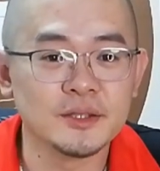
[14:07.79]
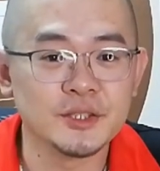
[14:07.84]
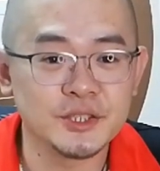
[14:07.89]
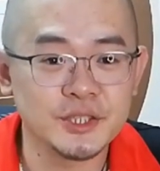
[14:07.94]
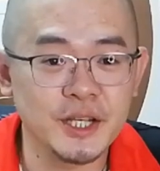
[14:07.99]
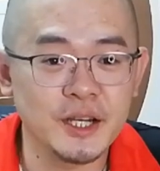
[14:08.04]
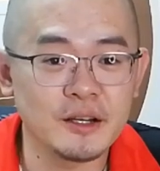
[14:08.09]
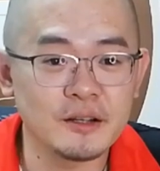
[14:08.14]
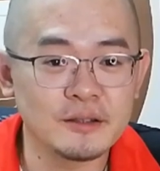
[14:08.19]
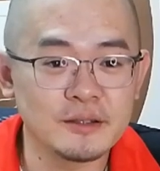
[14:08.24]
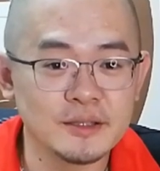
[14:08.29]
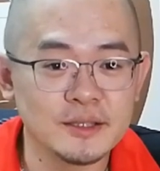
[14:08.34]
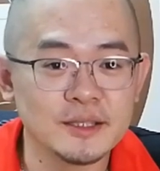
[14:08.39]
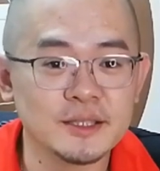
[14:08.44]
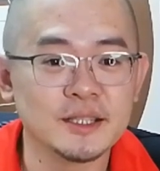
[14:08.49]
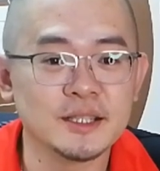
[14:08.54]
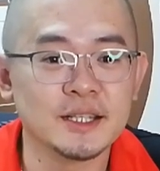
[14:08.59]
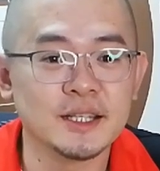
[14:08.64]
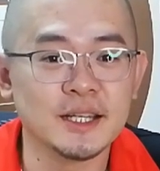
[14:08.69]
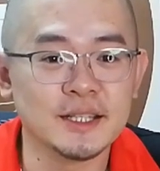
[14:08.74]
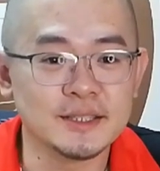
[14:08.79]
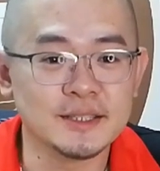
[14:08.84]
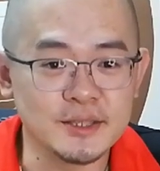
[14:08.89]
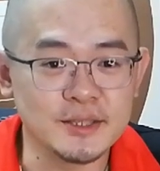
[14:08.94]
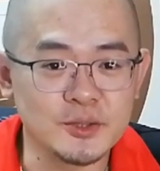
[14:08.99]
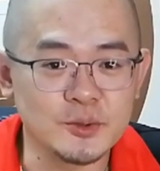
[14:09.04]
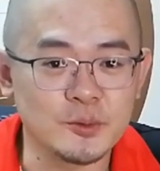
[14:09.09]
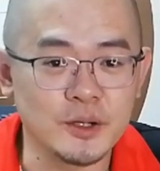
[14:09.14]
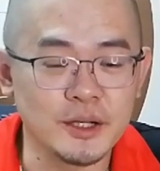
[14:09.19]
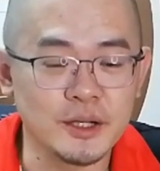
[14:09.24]
share, and
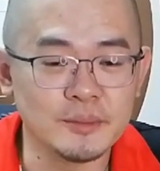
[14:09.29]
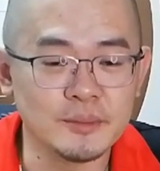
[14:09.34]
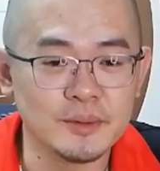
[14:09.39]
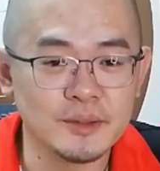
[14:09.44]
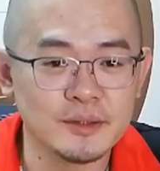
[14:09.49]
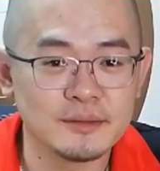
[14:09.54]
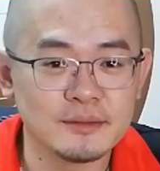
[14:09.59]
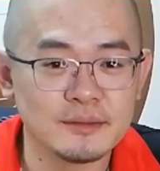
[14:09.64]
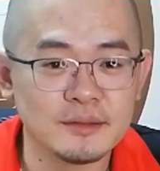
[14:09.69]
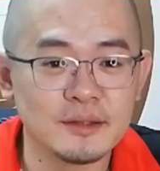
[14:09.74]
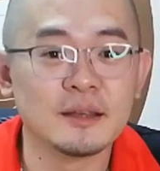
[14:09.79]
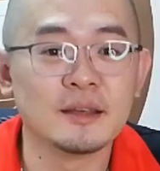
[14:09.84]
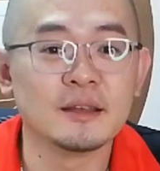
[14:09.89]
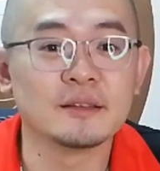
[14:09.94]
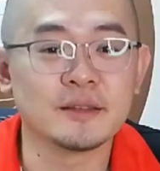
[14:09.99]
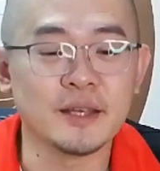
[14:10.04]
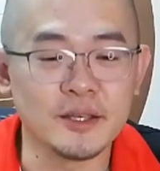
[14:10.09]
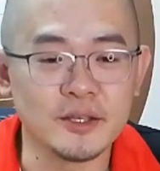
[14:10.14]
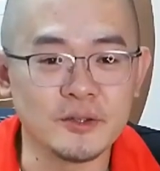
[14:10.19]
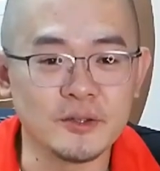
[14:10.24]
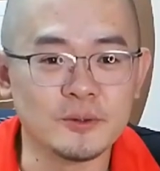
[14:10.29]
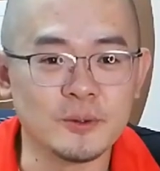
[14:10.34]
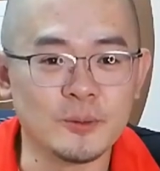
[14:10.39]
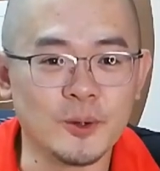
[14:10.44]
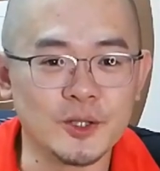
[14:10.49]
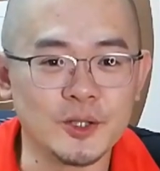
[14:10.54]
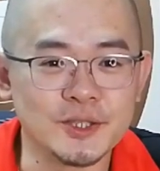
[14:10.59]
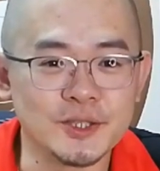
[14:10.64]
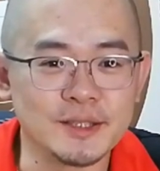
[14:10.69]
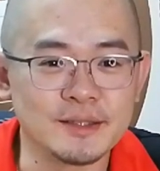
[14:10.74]
subscribe. Thank you for
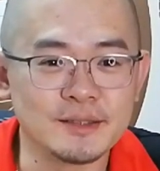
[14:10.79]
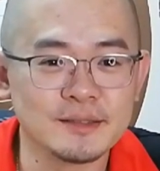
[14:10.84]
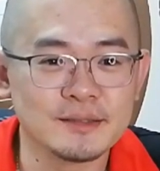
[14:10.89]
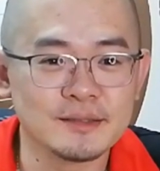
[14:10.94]
watching.